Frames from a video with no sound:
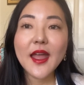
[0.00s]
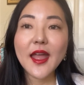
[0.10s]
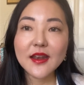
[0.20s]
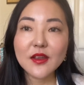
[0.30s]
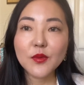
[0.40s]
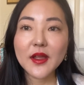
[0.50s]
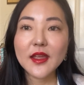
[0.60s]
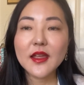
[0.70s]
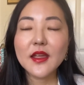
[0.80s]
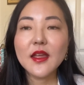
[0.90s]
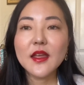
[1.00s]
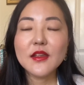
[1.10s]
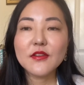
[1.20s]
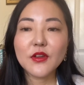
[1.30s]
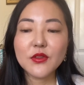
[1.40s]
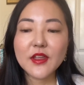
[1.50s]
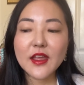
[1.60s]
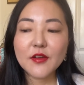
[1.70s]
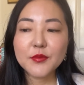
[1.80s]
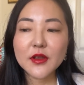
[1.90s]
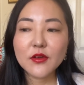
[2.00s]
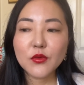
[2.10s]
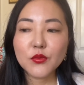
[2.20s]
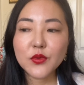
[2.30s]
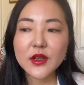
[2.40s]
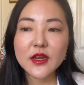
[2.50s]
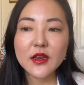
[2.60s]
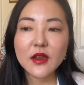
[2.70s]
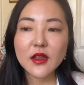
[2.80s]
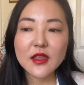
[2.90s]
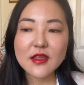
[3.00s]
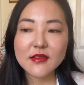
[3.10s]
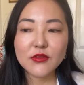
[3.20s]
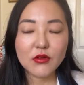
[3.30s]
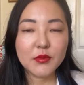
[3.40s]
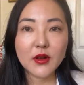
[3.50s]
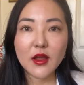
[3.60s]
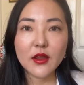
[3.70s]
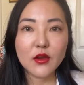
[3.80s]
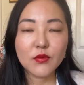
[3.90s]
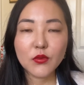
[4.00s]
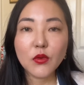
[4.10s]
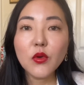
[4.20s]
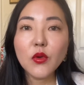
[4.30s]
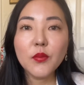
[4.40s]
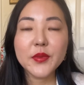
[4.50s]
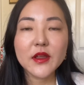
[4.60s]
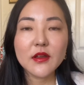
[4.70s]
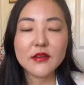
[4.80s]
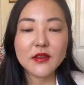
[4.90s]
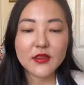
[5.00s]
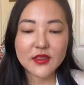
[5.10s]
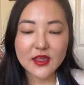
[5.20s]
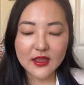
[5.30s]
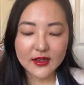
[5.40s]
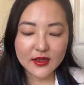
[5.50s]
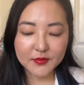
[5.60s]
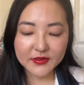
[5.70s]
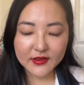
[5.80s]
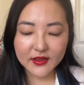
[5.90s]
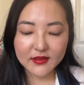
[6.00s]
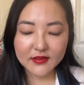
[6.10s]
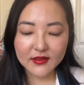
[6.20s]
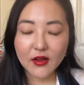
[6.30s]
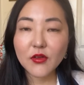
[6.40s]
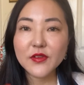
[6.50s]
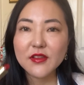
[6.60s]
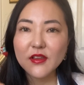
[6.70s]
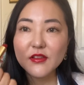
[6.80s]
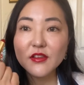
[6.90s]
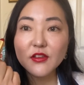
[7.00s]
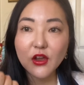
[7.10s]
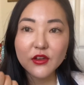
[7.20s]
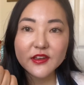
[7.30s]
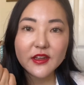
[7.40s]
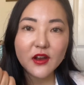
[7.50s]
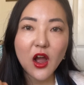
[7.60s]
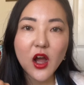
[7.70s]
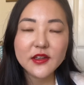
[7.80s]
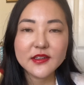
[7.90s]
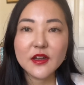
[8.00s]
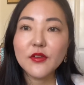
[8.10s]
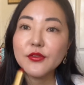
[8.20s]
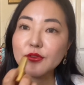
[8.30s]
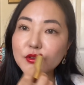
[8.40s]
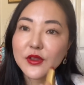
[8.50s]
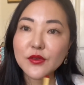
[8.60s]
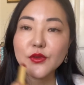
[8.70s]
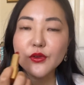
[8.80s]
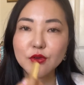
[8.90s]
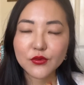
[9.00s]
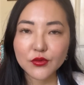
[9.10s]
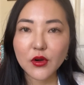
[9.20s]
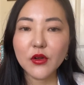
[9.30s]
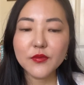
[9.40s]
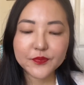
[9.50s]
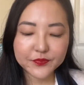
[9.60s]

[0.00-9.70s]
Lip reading: Anyway, so they have been really easy to apply overall because the lipstick itself is sturdy and hard enough to give you control.